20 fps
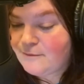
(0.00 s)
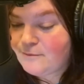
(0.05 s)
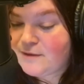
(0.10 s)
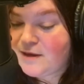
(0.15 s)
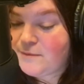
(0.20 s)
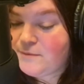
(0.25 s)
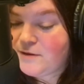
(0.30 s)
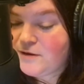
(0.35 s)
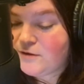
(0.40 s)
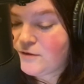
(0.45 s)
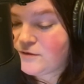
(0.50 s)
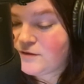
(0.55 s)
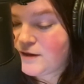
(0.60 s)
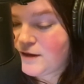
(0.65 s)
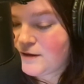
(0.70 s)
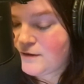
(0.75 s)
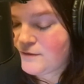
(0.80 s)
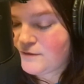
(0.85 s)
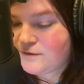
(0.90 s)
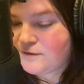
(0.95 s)
Maybe you'll
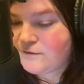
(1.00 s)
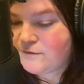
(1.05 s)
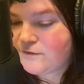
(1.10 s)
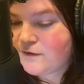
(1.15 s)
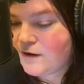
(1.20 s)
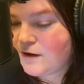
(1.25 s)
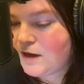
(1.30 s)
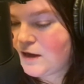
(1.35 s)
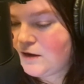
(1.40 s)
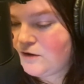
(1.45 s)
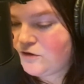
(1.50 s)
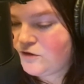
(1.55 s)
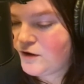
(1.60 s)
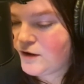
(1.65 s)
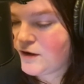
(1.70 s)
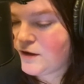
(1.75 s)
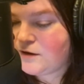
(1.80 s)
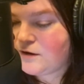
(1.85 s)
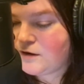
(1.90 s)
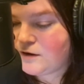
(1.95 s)
dance the funky
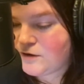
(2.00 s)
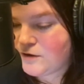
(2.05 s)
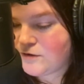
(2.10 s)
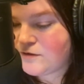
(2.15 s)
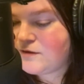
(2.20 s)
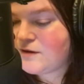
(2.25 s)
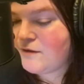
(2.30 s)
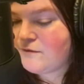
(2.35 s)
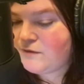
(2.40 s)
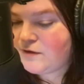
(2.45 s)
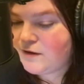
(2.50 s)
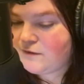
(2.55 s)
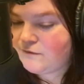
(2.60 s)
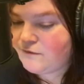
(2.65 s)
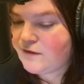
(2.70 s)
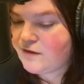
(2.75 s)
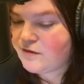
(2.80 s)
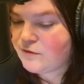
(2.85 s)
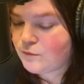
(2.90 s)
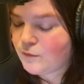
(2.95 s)
chicken on your
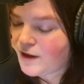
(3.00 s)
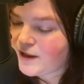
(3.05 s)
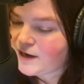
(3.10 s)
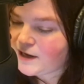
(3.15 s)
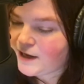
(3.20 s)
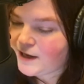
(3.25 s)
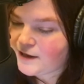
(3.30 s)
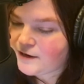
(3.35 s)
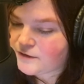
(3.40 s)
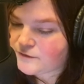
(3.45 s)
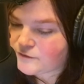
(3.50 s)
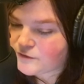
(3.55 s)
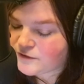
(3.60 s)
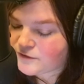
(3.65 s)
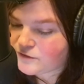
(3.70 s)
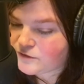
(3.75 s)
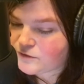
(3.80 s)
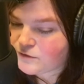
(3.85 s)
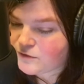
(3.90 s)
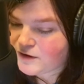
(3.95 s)
75th wedding
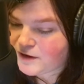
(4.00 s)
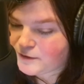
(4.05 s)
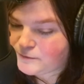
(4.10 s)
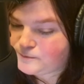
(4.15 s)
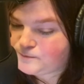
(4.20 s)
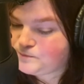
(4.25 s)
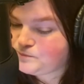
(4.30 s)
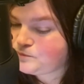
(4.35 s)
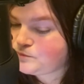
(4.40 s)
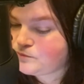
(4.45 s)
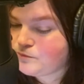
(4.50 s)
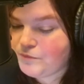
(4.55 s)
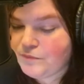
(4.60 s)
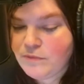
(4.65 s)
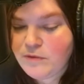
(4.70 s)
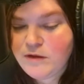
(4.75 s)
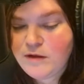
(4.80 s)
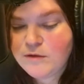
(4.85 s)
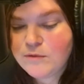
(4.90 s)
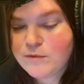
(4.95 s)
anniversary.
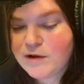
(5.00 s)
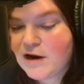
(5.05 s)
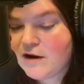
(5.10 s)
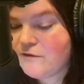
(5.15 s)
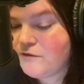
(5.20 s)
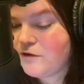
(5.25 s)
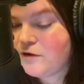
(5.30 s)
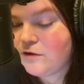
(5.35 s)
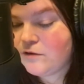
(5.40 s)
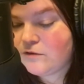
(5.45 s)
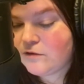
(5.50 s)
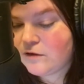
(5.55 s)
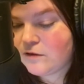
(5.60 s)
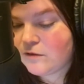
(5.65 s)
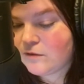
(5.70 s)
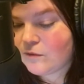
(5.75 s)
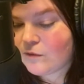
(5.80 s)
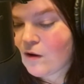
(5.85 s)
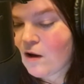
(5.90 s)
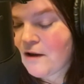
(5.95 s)
Whatever you
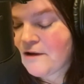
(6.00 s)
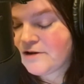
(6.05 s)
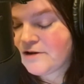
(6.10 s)
do,